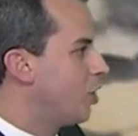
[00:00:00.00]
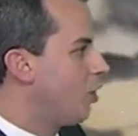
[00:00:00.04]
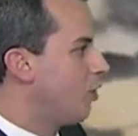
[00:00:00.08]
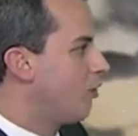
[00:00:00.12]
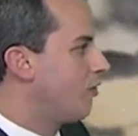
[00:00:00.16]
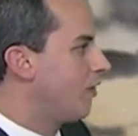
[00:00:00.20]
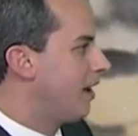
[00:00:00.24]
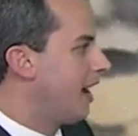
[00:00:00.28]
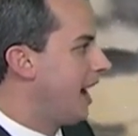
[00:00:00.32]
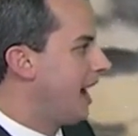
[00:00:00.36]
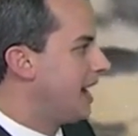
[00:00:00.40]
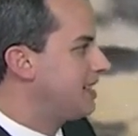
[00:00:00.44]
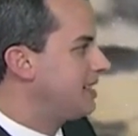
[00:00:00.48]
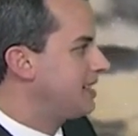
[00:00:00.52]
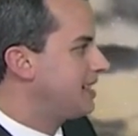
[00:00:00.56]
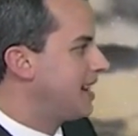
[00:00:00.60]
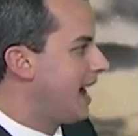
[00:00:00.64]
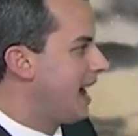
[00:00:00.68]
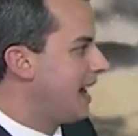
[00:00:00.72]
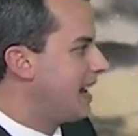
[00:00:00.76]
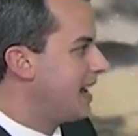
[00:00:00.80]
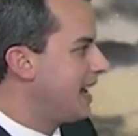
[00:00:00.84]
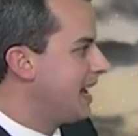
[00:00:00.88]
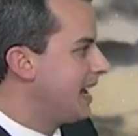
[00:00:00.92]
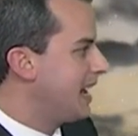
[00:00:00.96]
Overnight
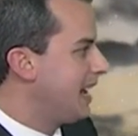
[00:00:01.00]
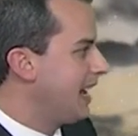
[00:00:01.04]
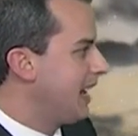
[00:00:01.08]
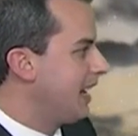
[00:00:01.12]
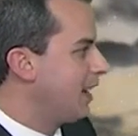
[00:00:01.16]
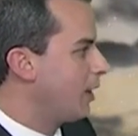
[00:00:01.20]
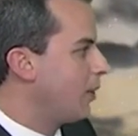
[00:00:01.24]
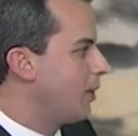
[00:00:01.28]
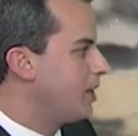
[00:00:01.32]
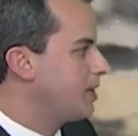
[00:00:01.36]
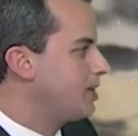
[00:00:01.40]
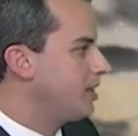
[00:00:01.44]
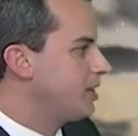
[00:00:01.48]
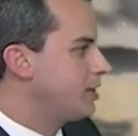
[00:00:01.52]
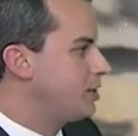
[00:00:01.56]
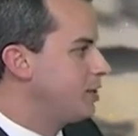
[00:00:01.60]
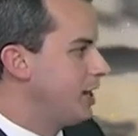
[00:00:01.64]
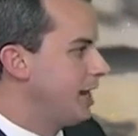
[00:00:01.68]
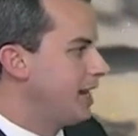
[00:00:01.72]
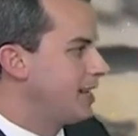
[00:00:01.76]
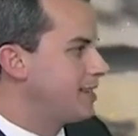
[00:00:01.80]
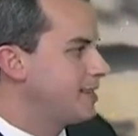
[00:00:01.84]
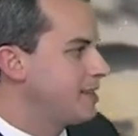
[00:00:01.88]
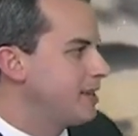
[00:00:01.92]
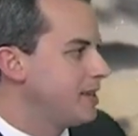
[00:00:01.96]
tonight, increasing
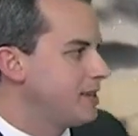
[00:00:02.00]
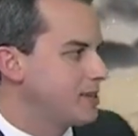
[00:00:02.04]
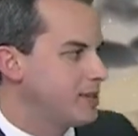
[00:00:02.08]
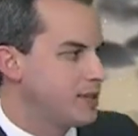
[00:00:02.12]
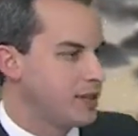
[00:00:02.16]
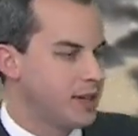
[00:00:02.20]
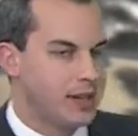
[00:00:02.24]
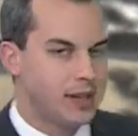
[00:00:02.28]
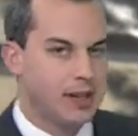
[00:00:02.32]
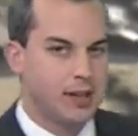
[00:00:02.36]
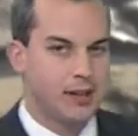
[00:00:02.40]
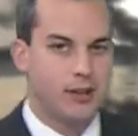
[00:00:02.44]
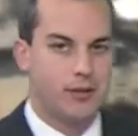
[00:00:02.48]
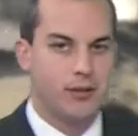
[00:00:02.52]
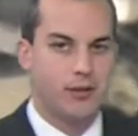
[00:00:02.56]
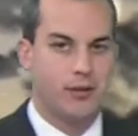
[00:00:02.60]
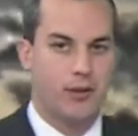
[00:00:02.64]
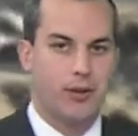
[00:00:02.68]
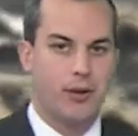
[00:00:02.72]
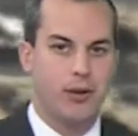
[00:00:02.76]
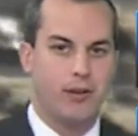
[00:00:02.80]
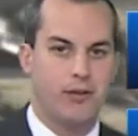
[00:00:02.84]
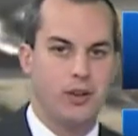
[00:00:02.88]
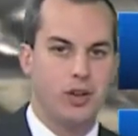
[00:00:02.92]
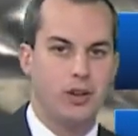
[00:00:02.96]
chances
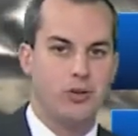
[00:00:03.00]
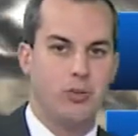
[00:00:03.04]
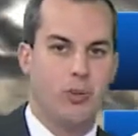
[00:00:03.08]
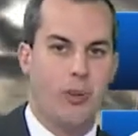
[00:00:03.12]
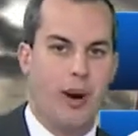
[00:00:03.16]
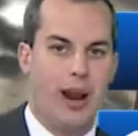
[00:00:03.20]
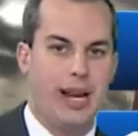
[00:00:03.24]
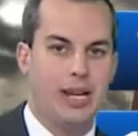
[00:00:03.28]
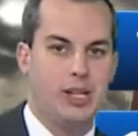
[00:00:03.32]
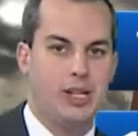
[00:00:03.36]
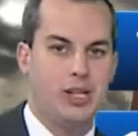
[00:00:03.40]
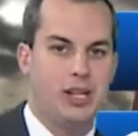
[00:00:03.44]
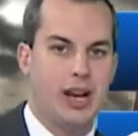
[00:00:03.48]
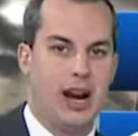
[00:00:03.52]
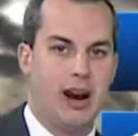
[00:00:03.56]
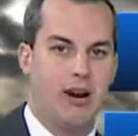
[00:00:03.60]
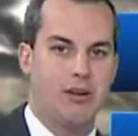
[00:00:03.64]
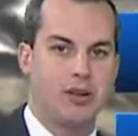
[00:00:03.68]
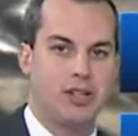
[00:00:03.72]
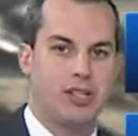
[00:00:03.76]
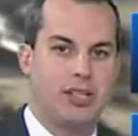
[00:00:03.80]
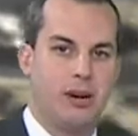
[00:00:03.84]
for a few rain showers.